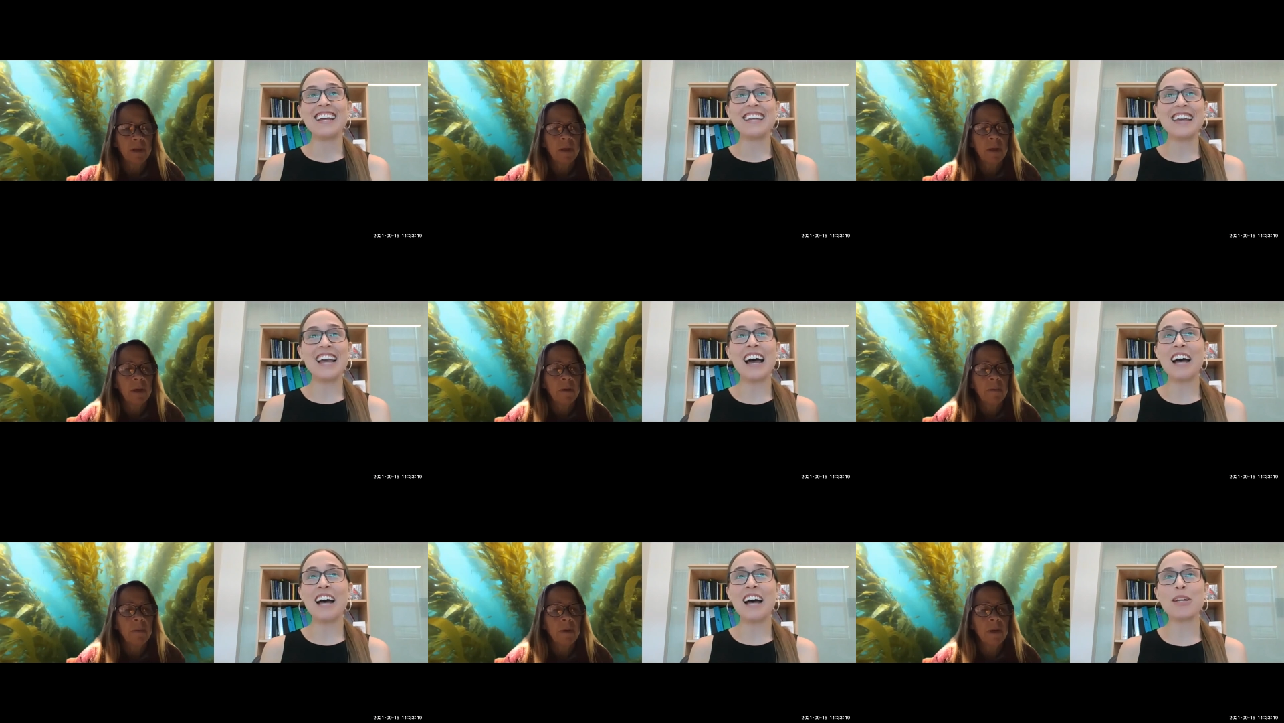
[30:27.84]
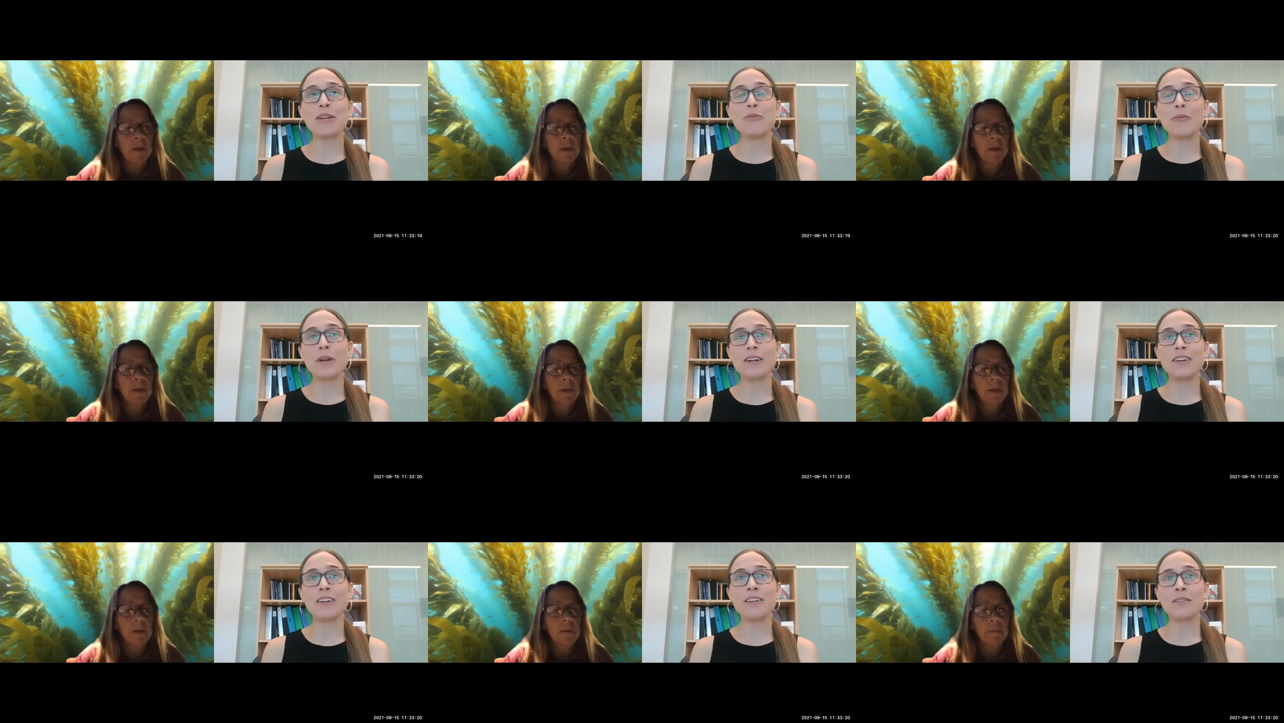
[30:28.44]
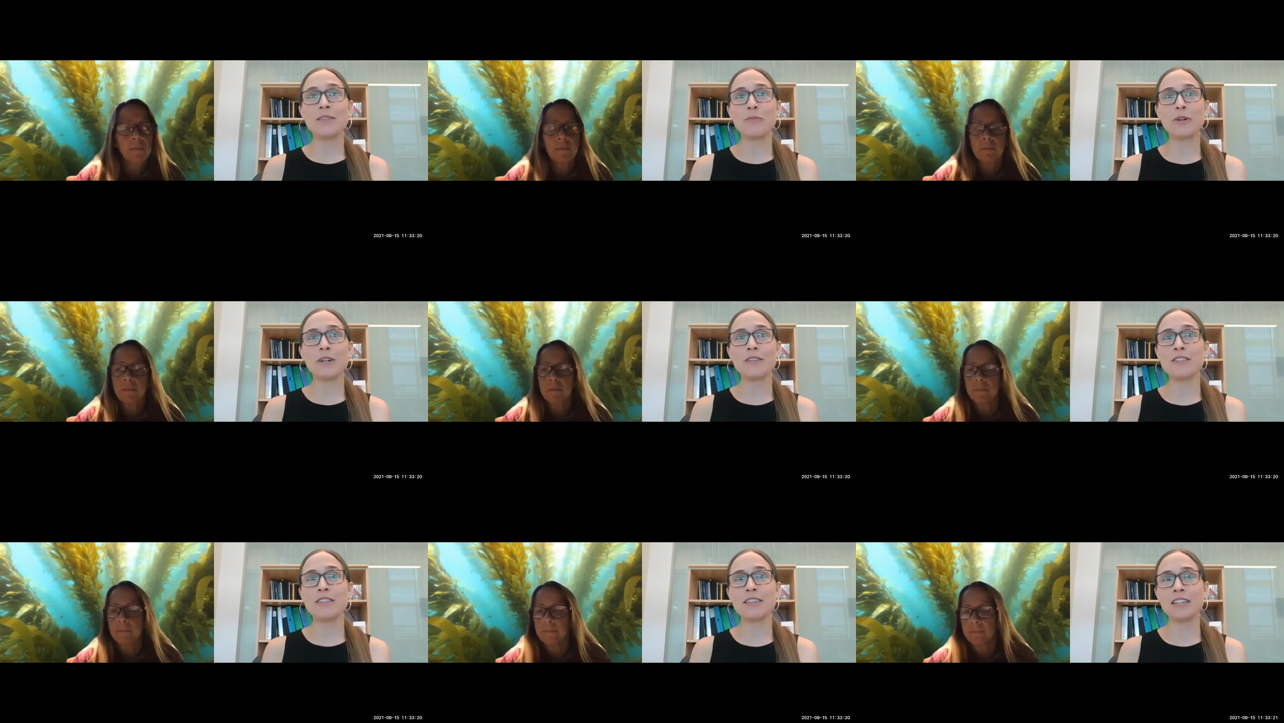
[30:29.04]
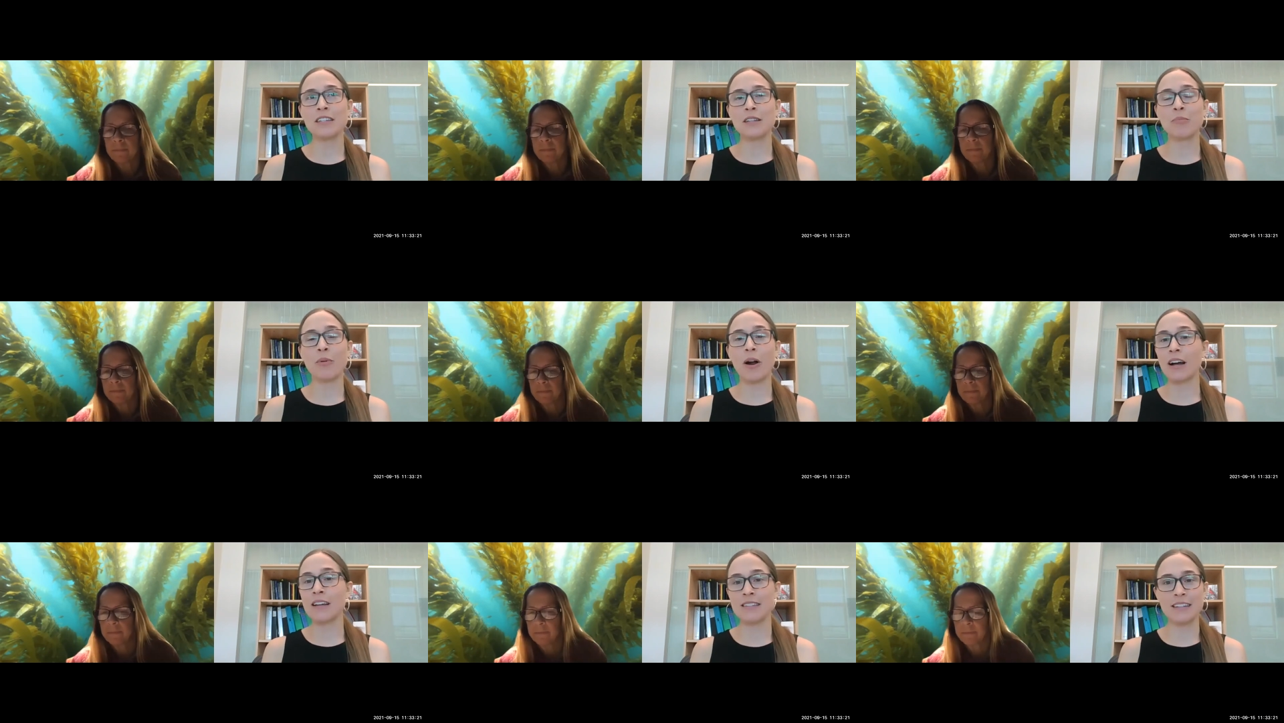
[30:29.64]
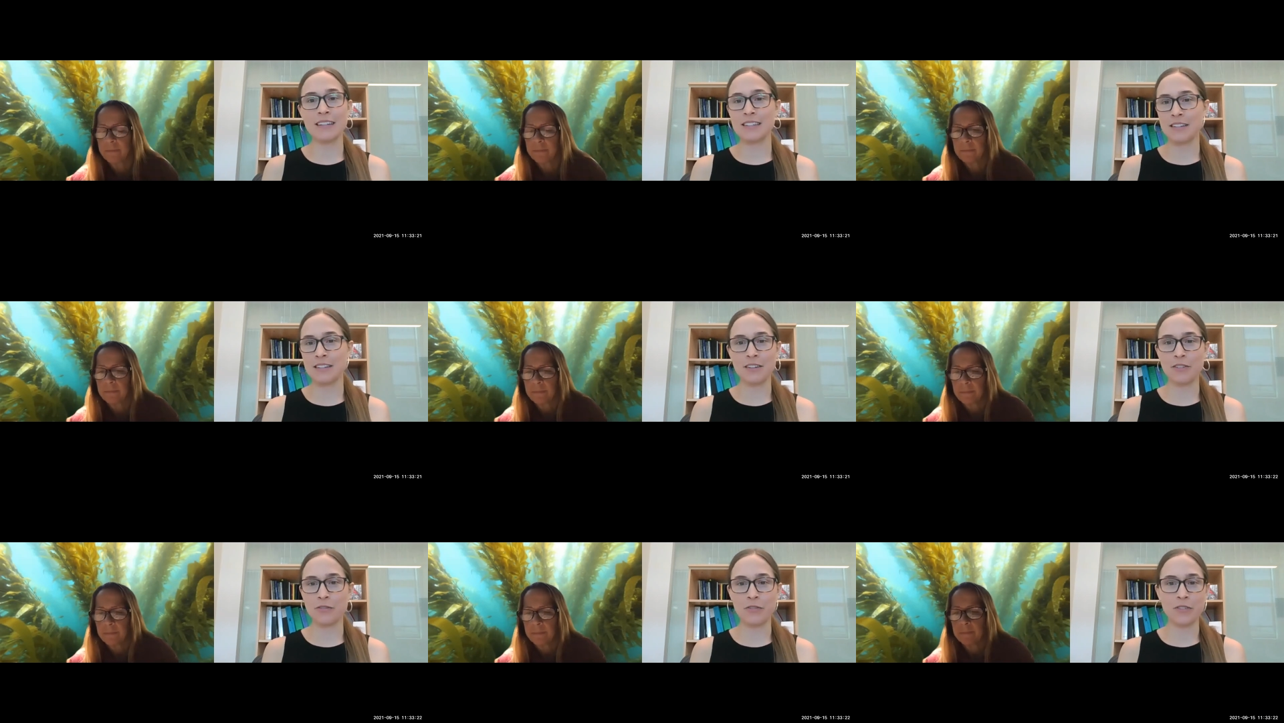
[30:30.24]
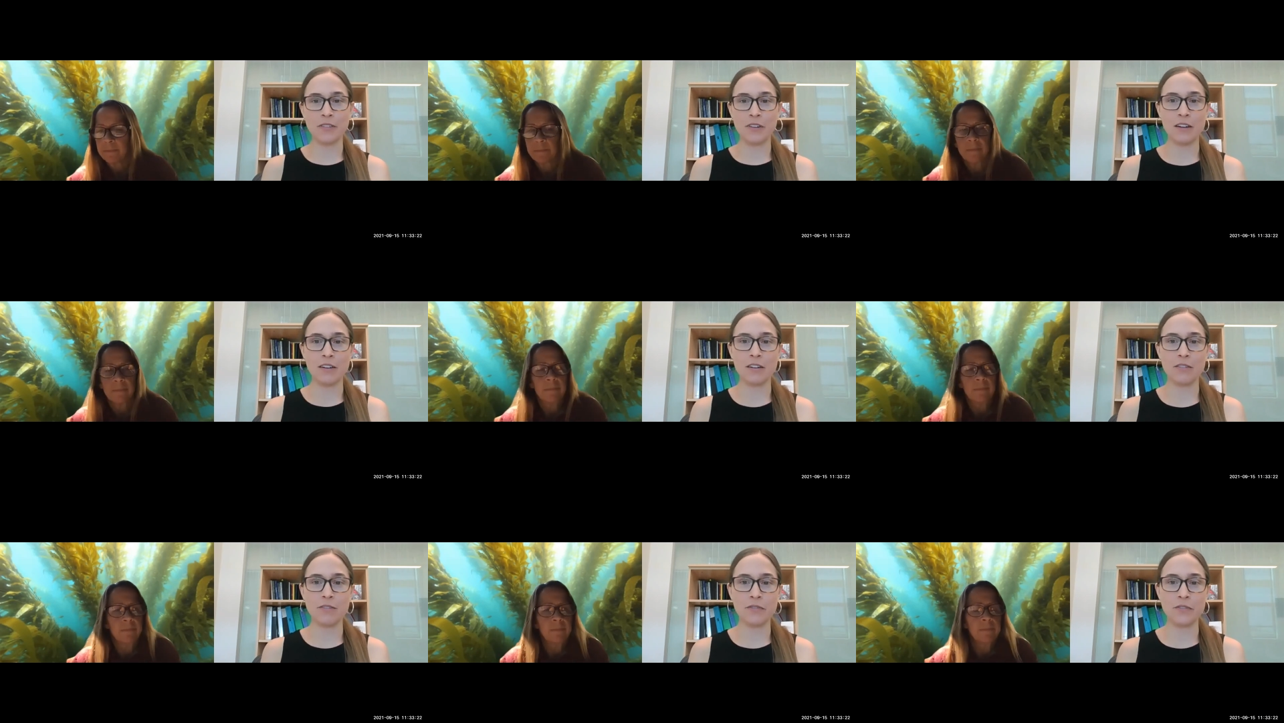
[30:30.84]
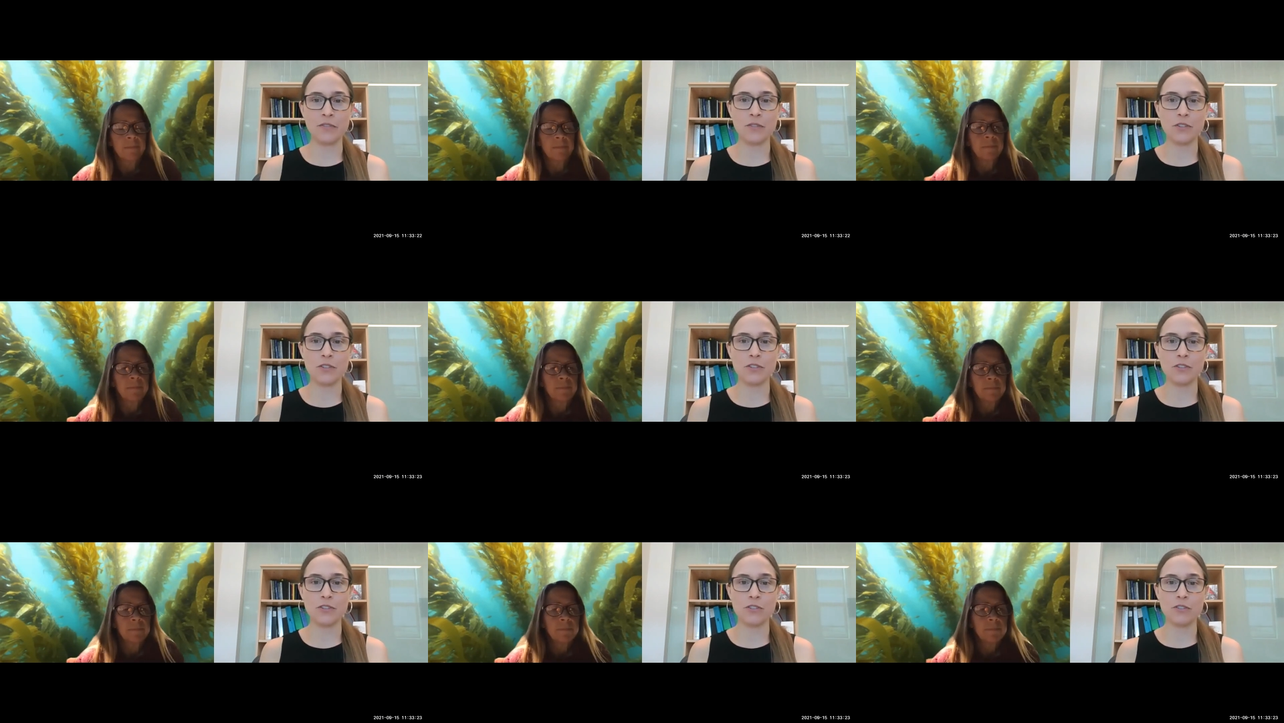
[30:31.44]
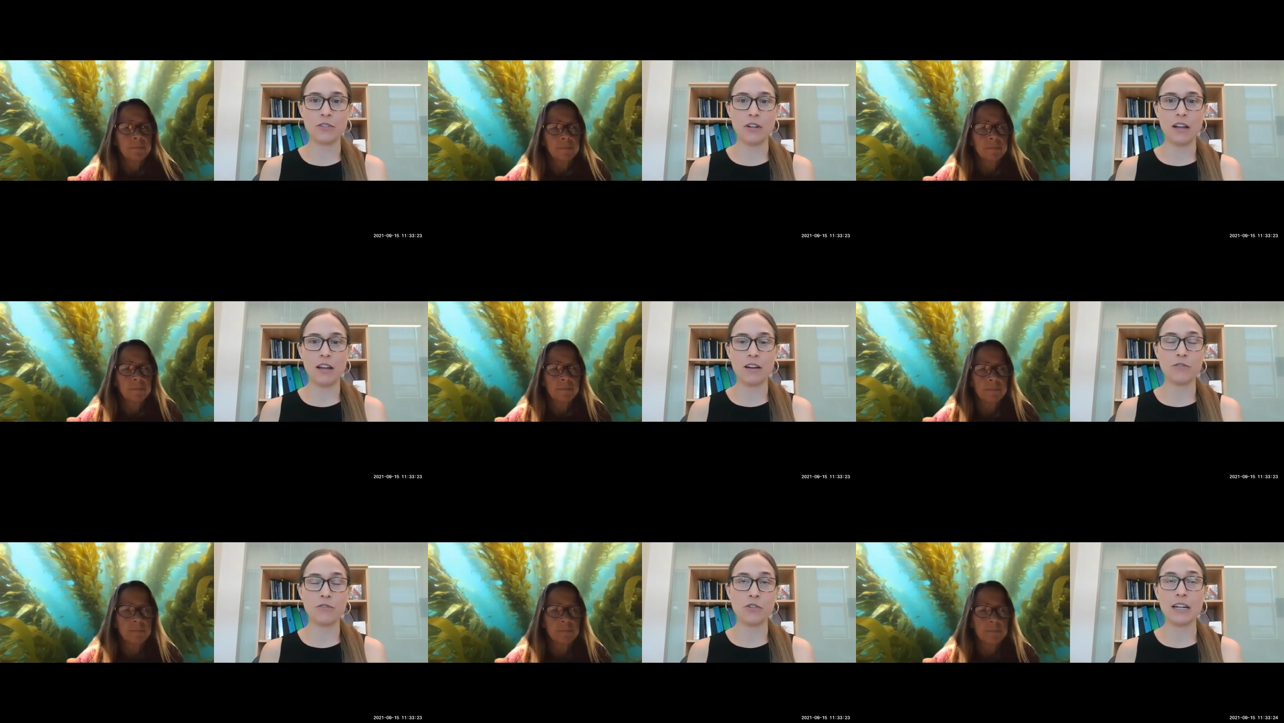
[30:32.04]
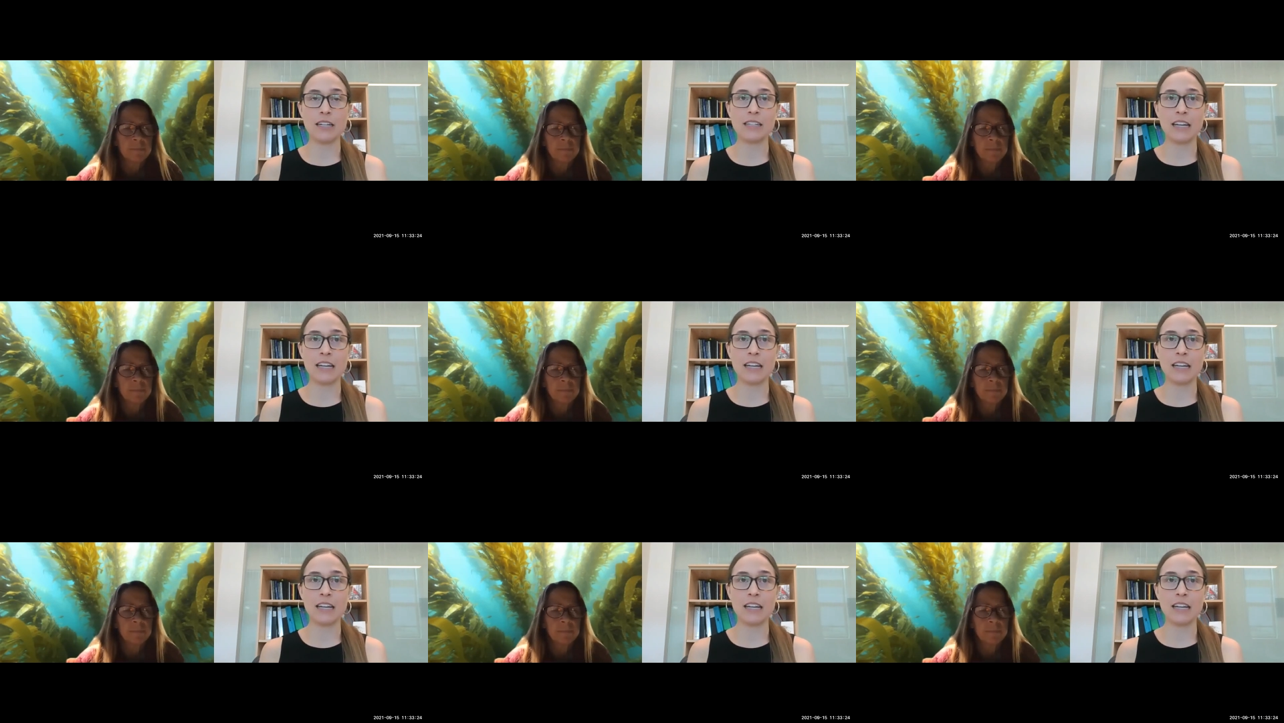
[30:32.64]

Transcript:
Speaker 1: yeah i mean we're we're still in the process of of of trying to